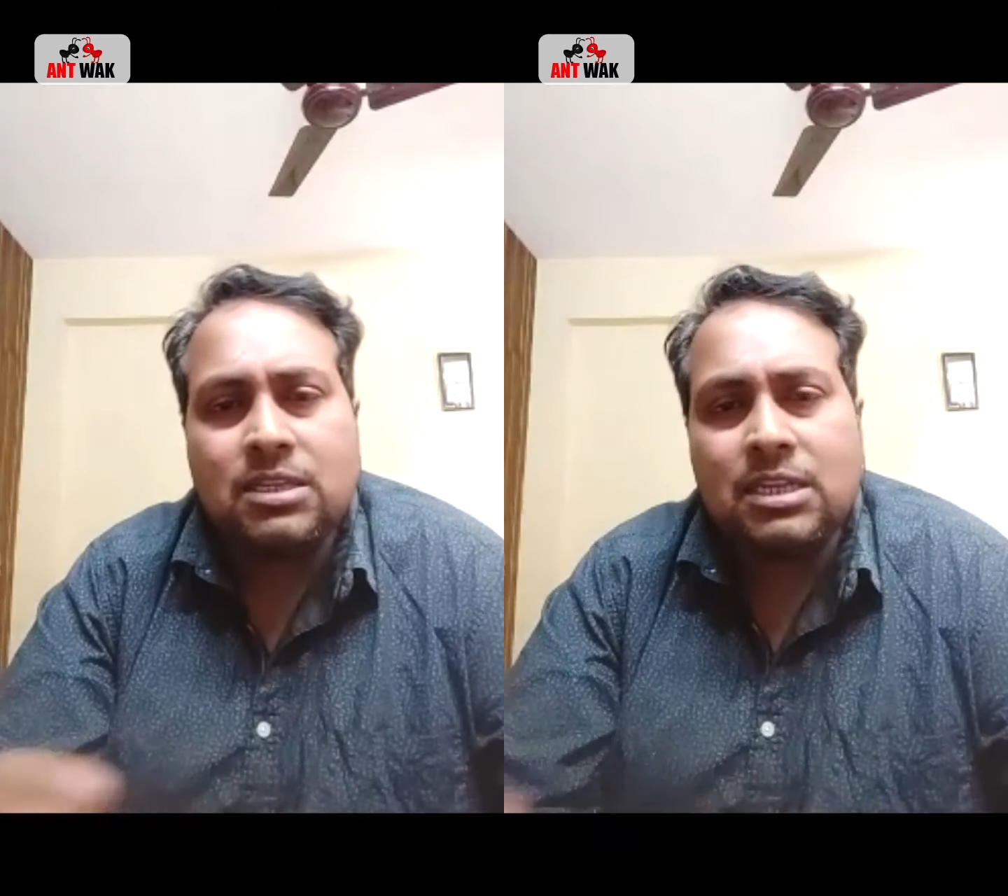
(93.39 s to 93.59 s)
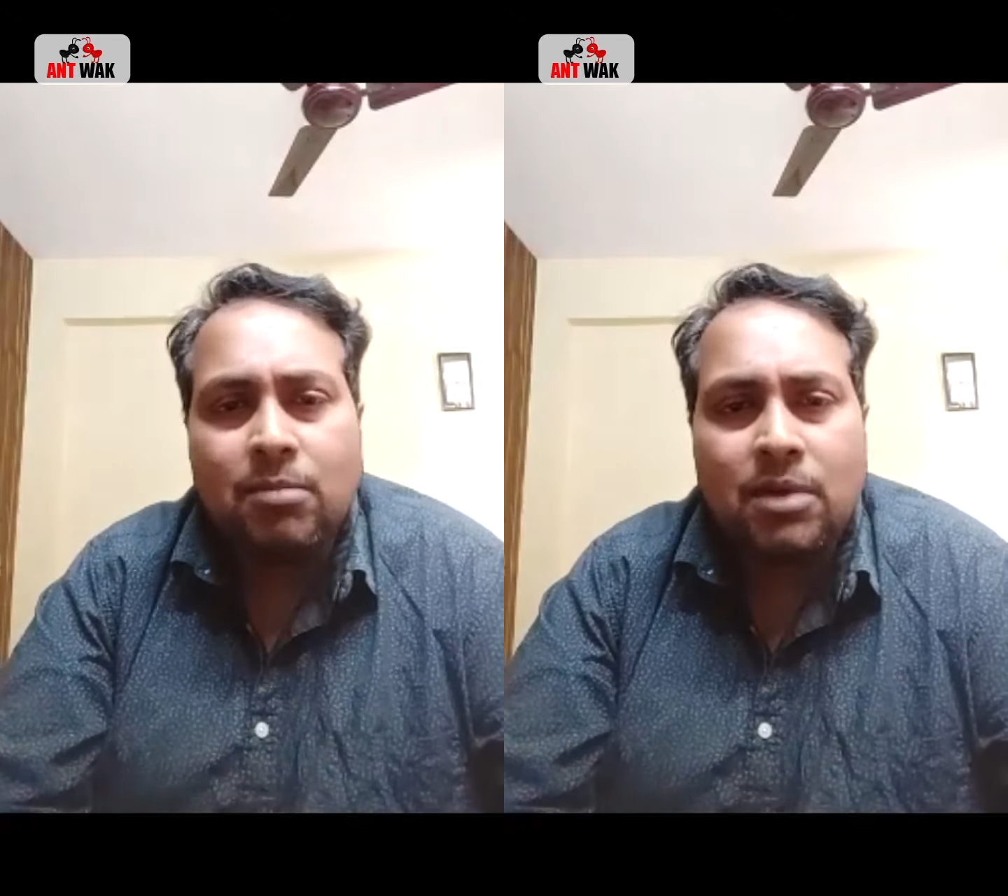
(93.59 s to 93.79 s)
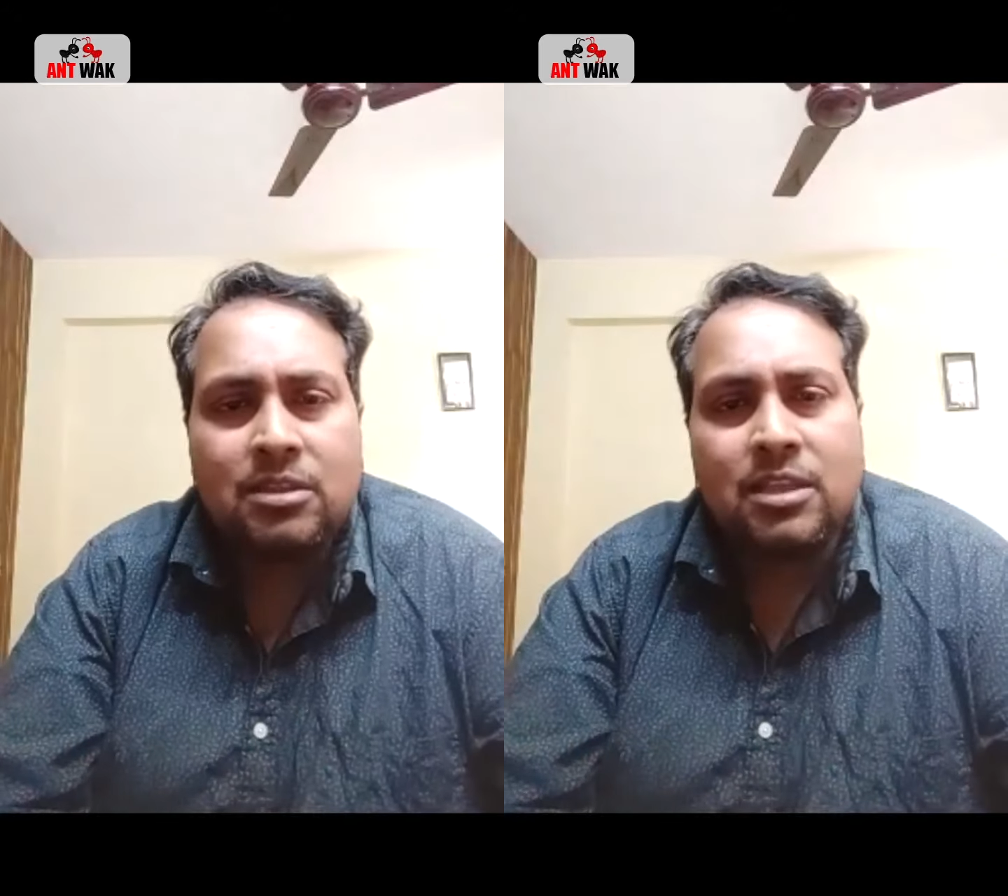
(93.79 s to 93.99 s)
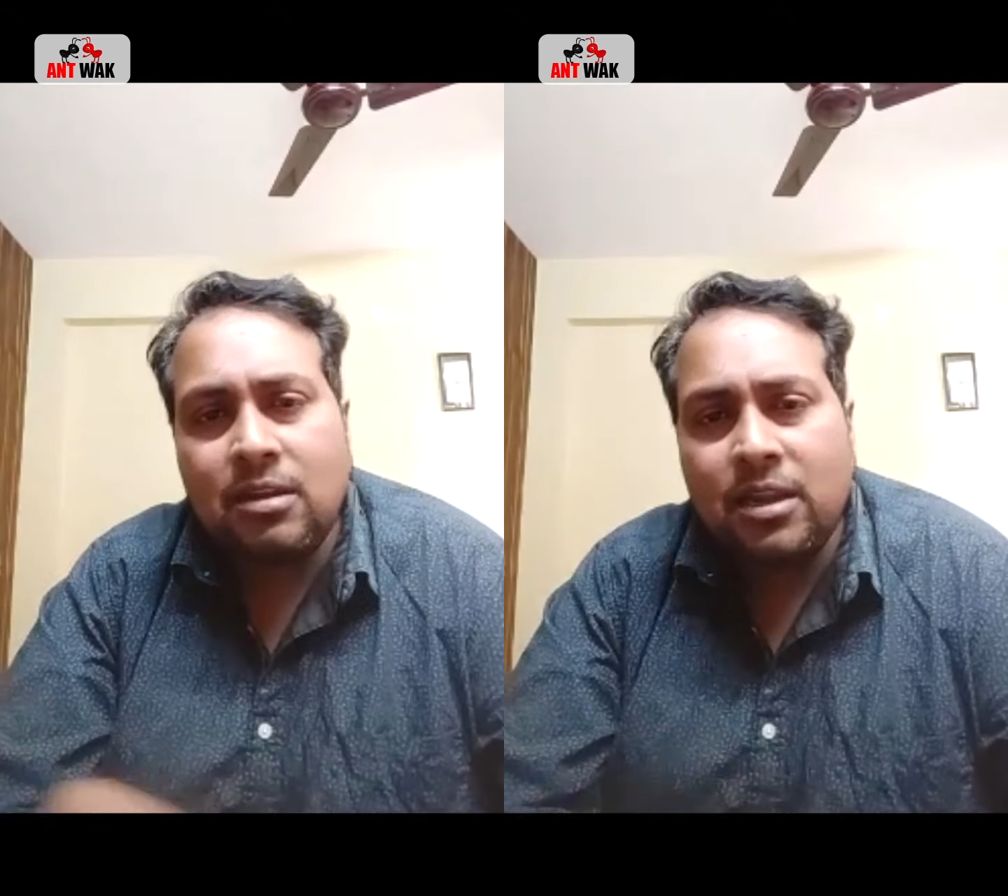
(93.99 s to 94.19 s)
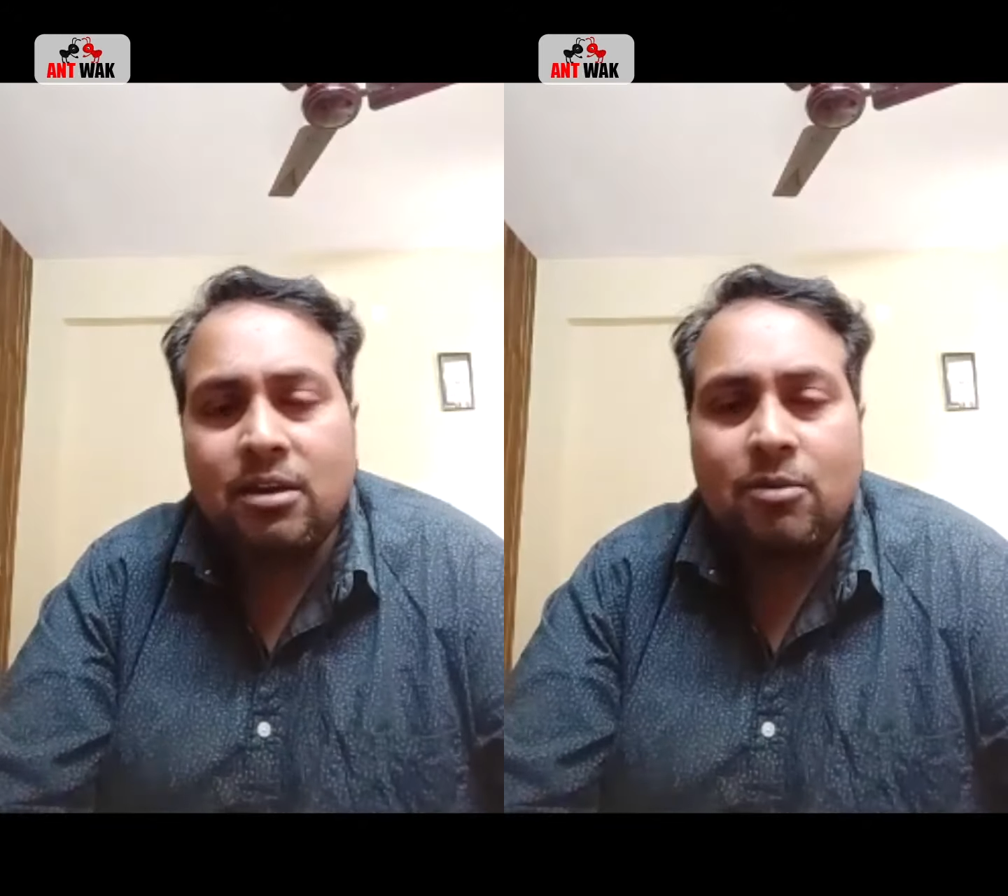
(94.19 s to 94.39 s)
and later once
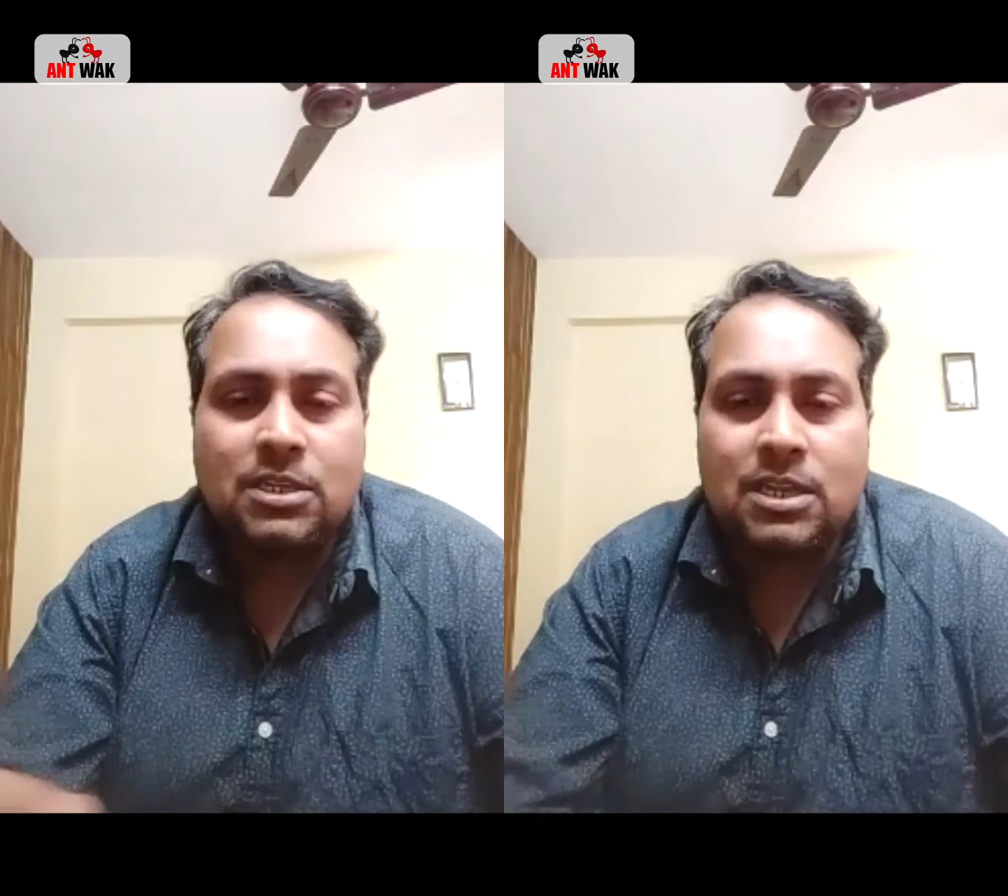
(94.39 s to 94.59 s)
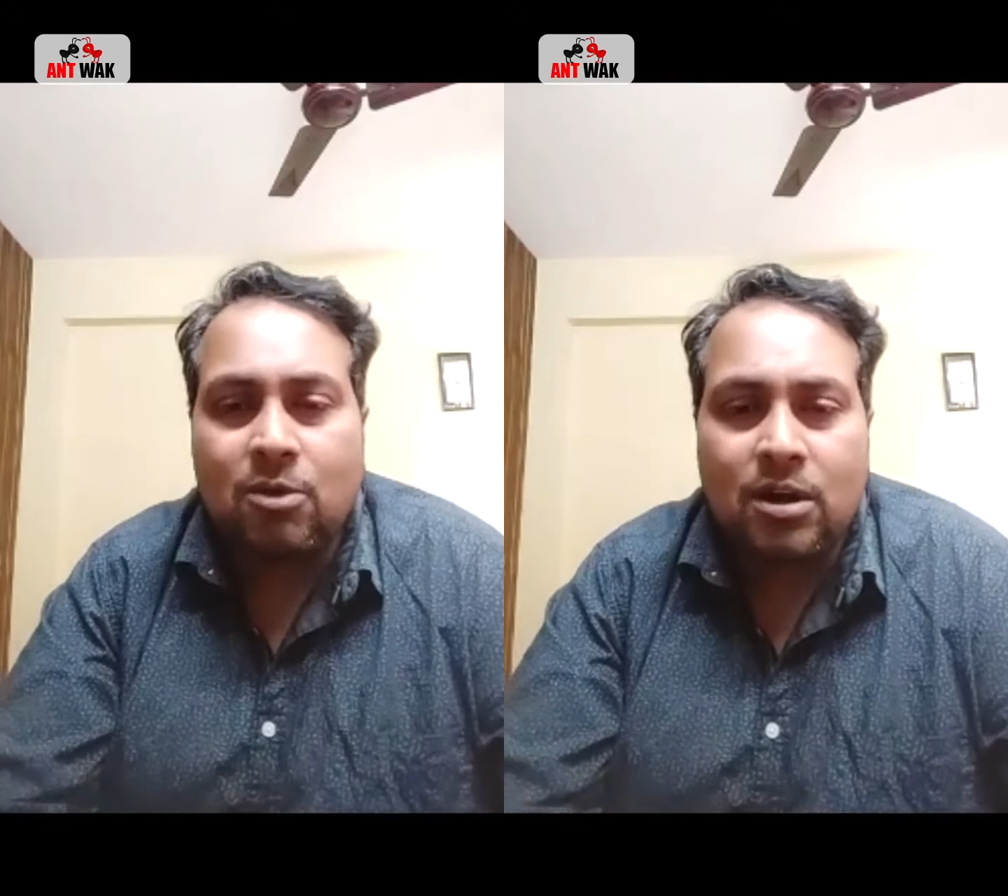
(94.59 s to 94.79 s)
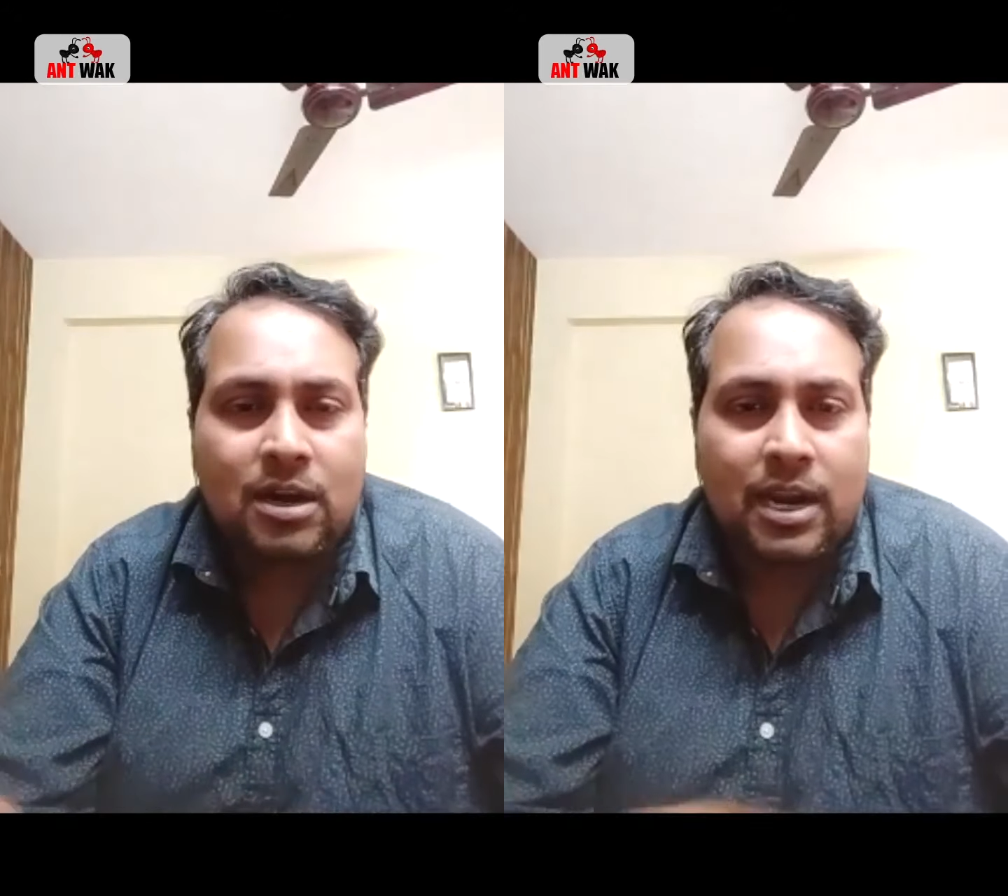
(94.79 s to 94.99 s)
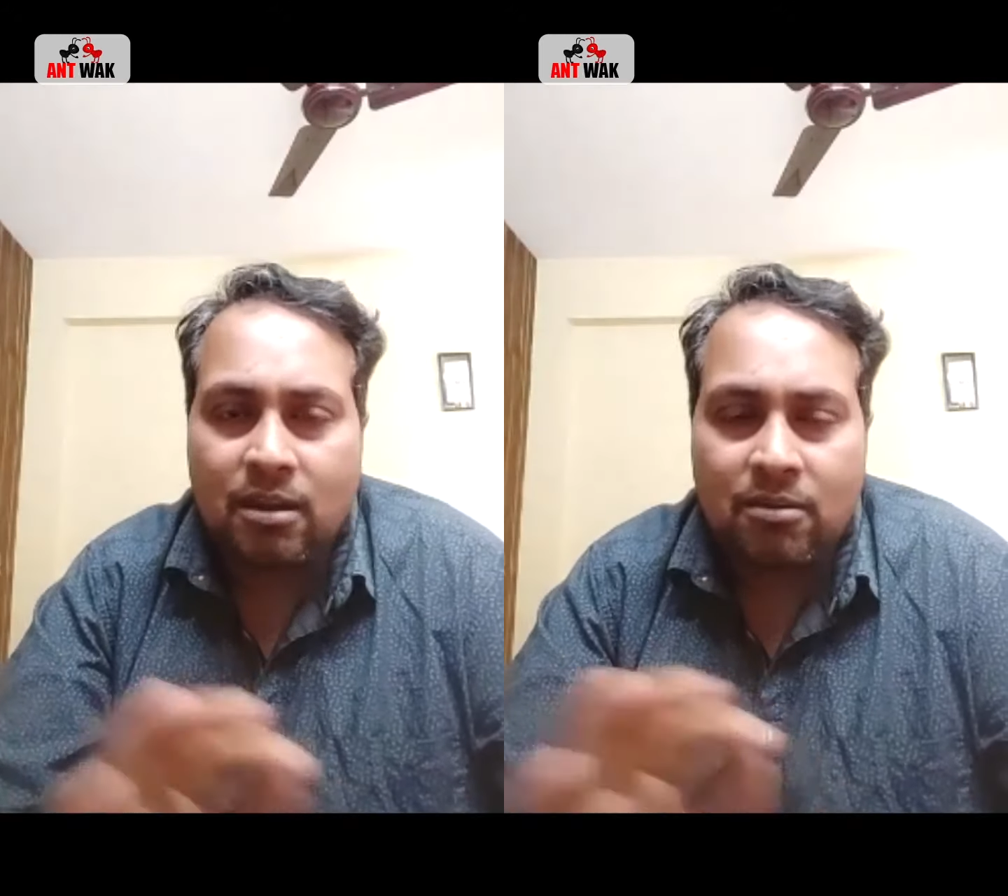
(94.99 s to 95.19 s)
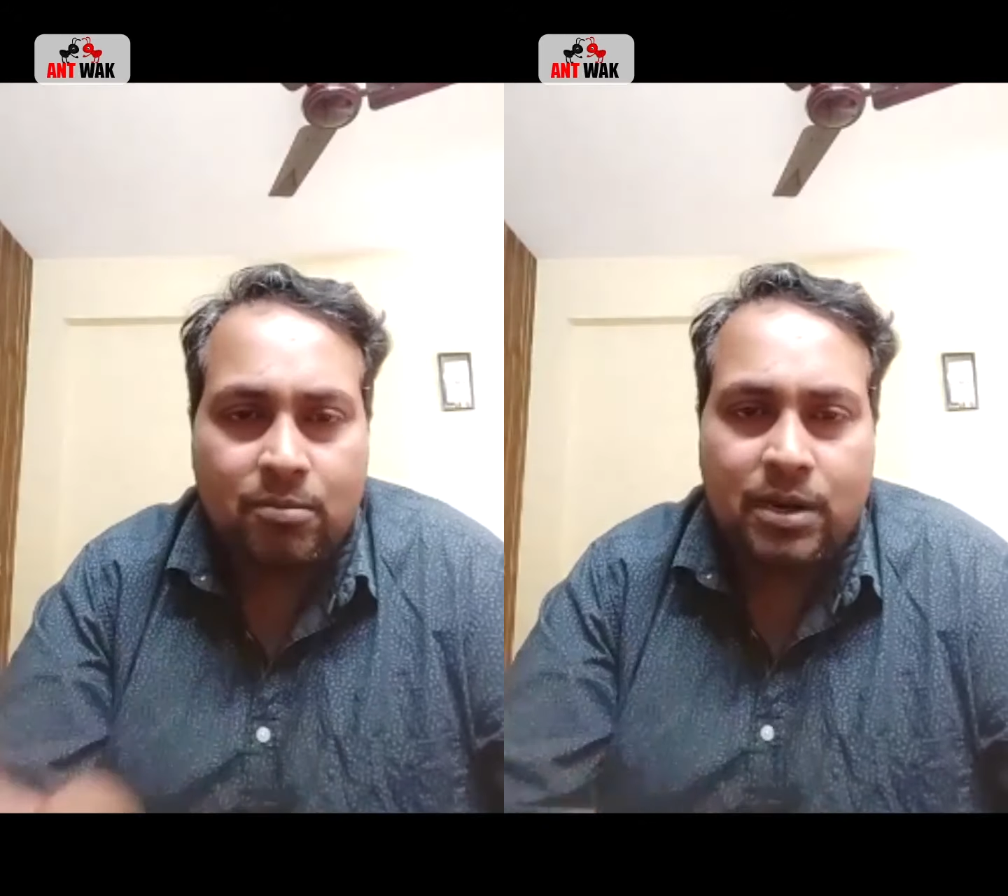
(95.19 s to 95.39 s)
in a quarter kind of updates.